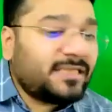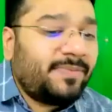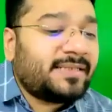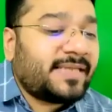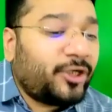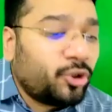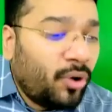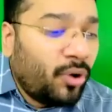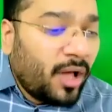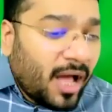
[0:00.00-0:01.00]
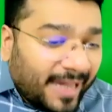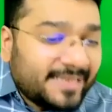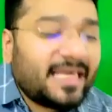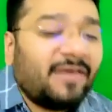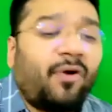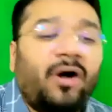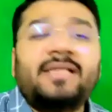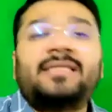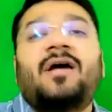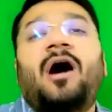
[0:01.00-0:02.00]
is been sent to ICA for
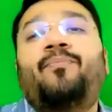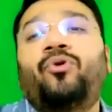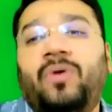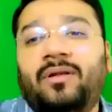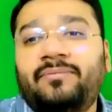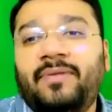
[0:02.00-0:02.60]
its approval.